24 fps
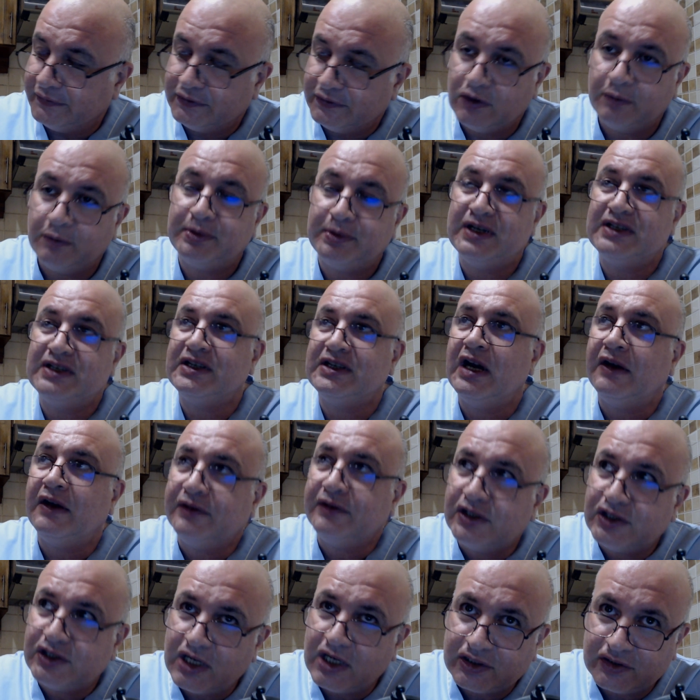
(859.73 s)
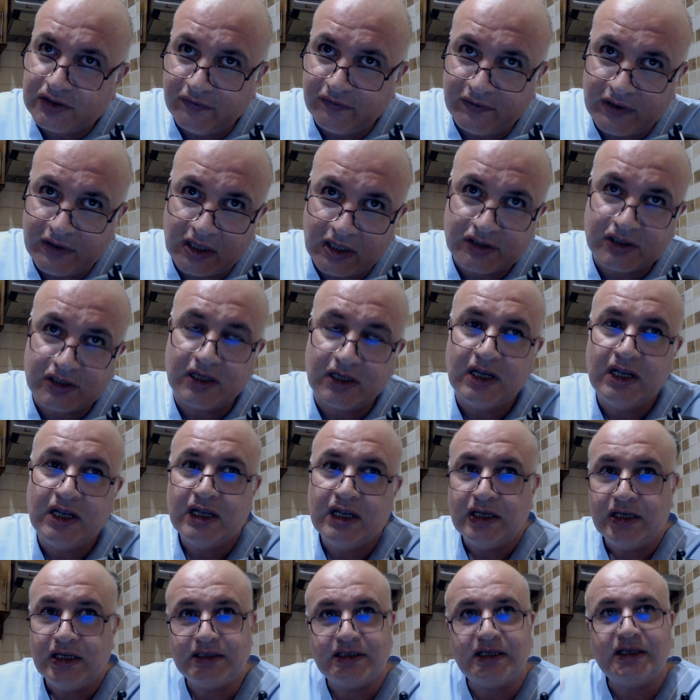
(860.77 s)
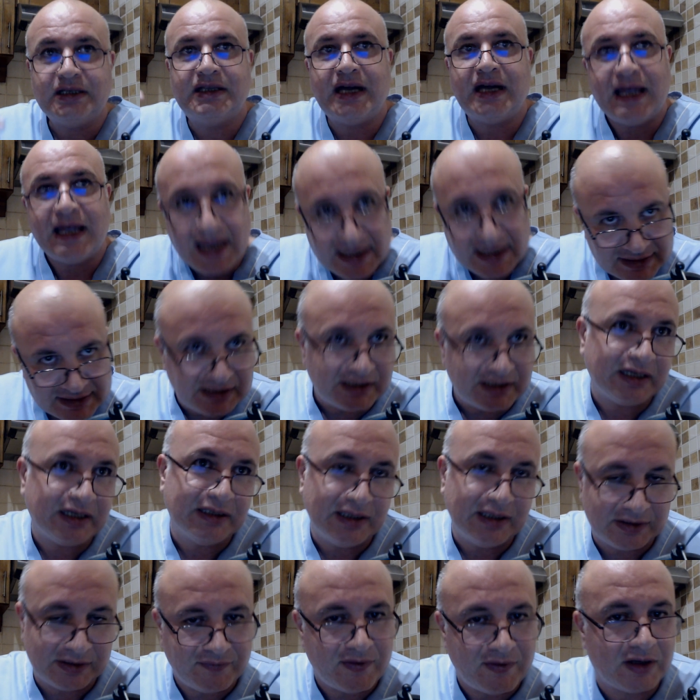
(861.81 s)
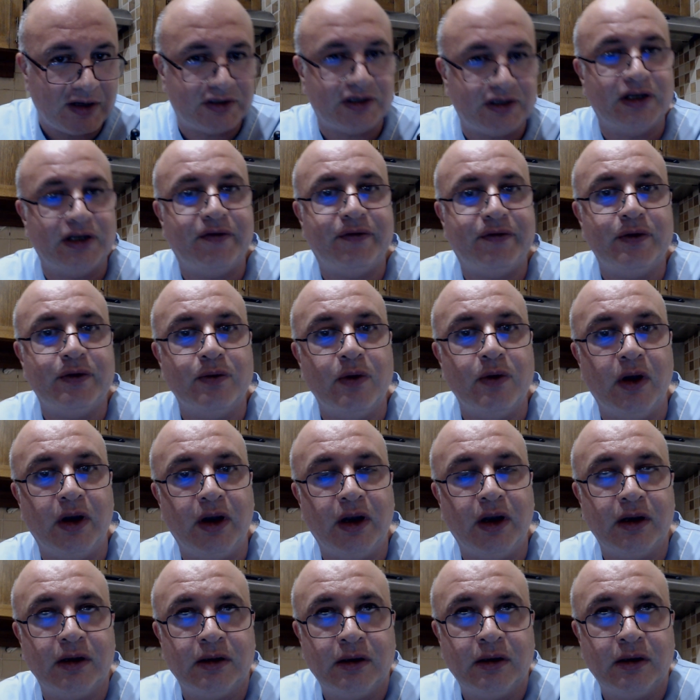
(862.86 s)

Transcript: So preserved ejection fraction, it's a diastolic dysfunction if you want.